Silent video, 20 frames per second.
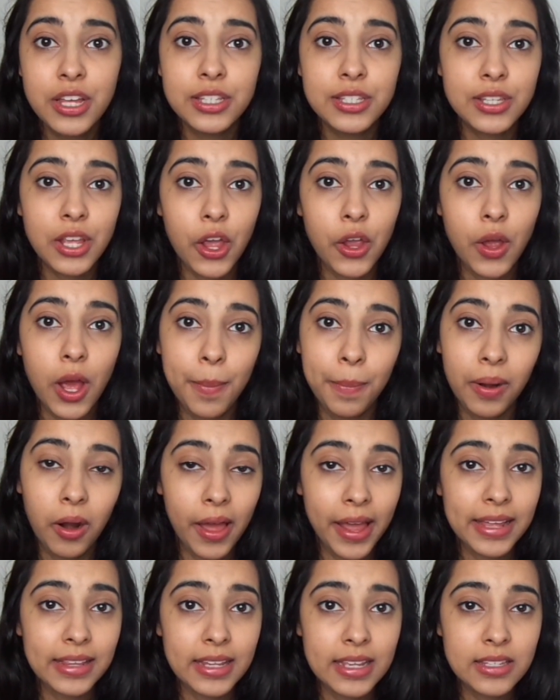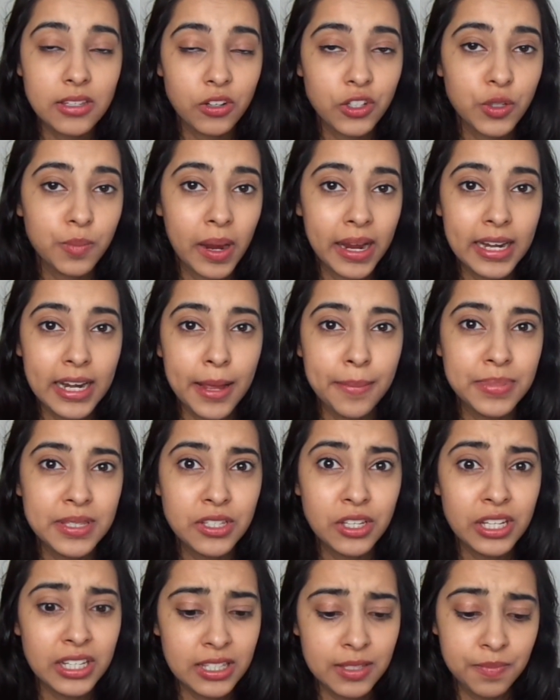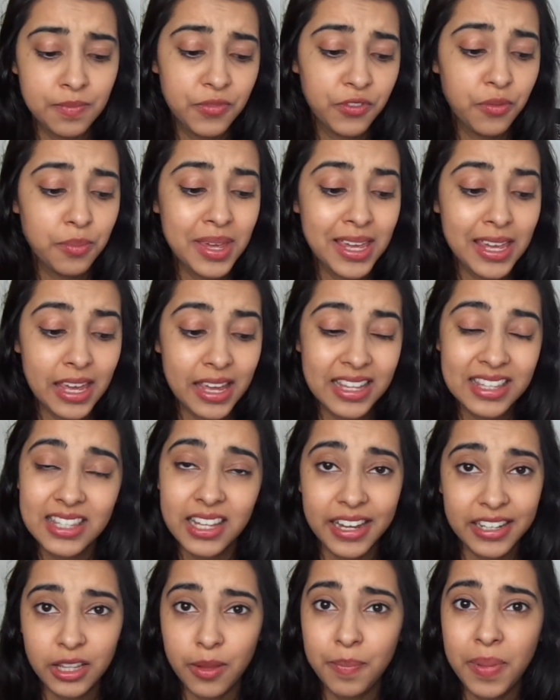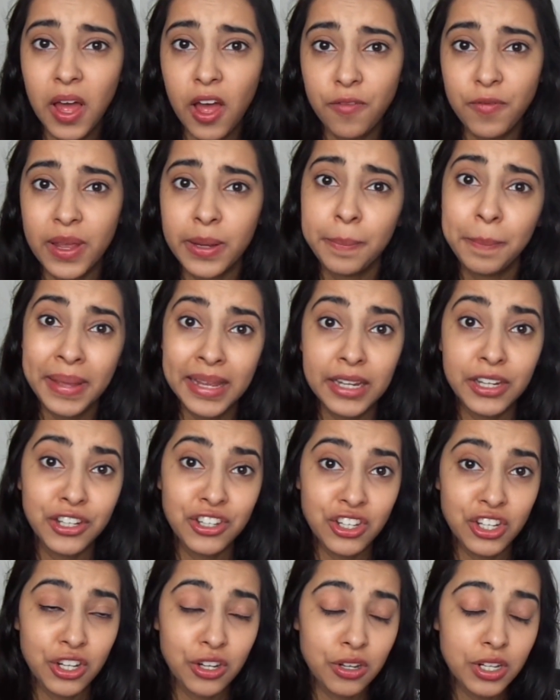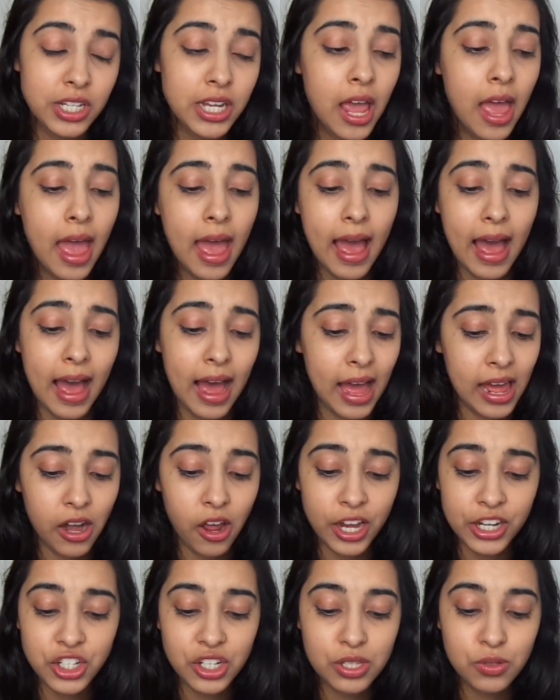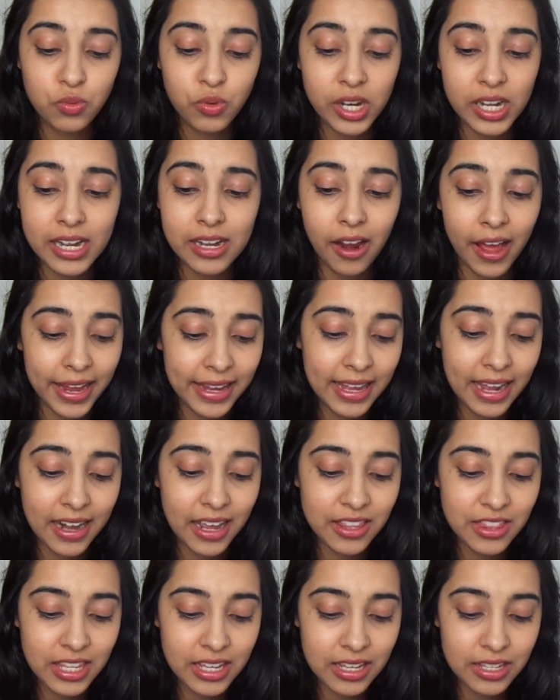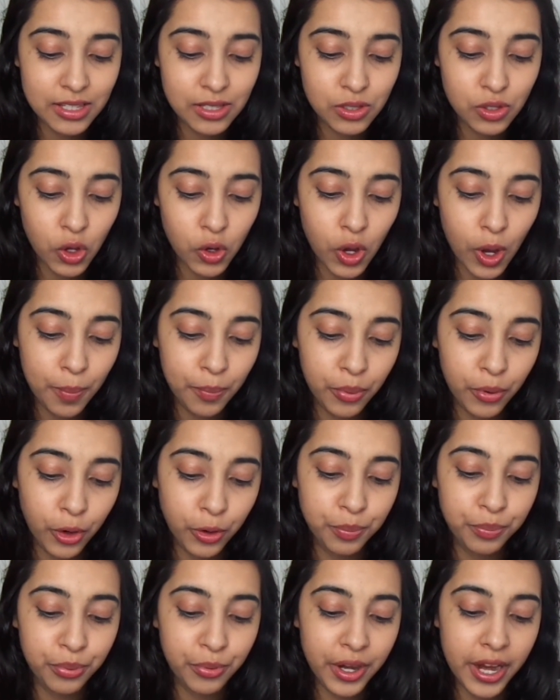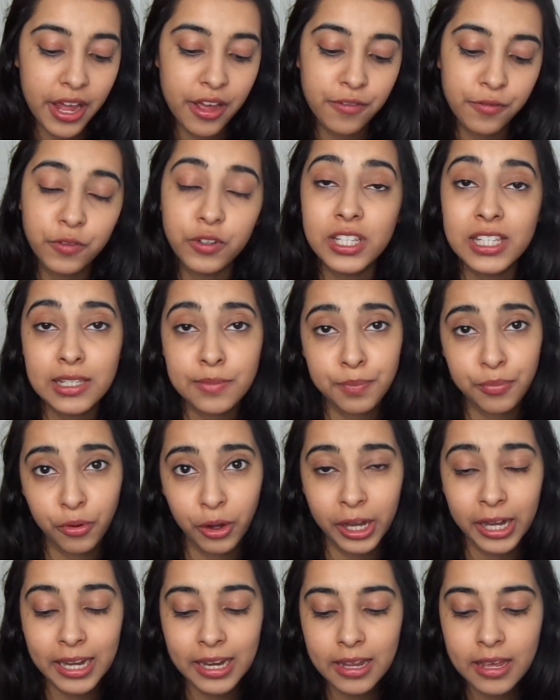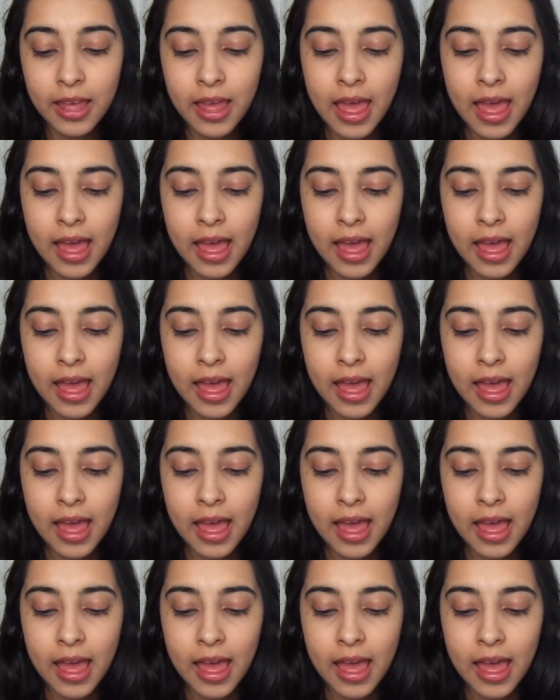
so applying this onto my lips is, for me, it's like the perfect pink nude, and I just really like it, and I think it's so appropriate for spring.